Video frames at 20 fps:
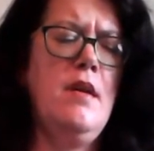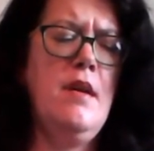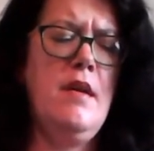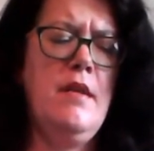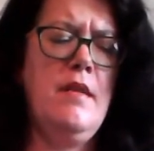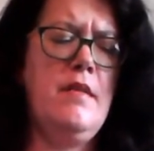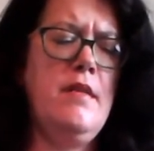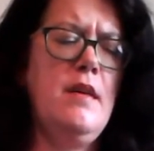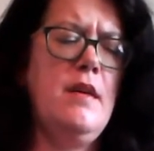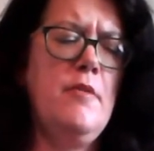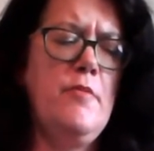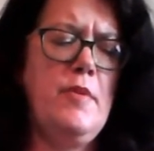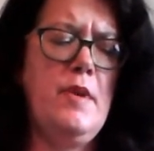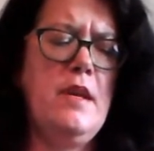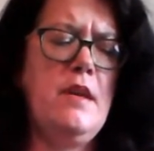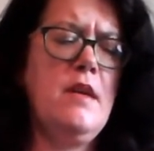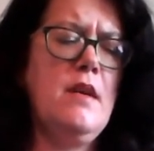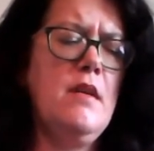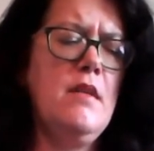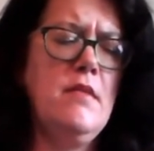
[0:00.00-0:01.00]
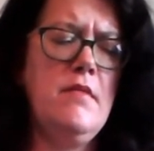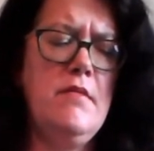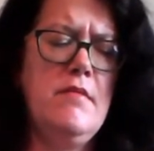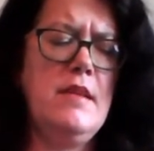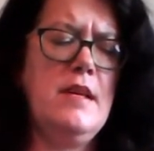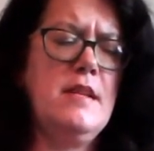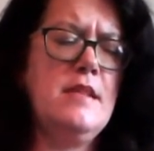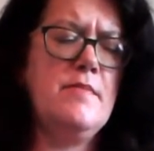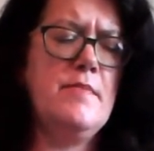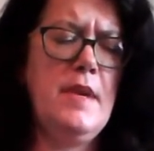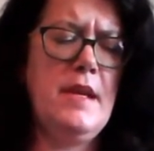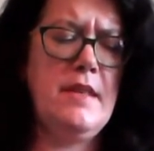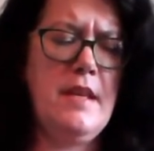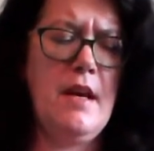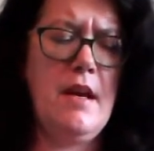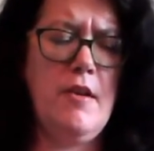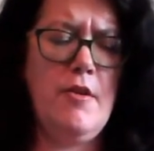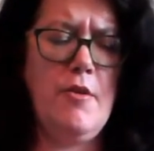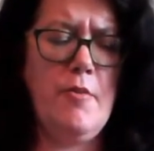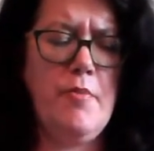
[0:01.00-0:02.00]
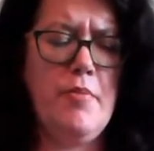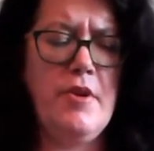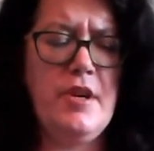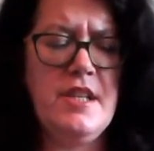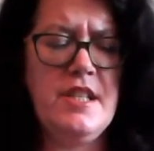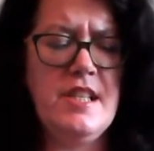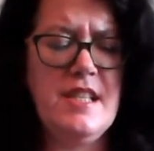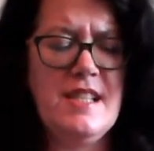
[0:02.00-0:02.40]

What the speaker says: There we go, that's made that a lot prettier.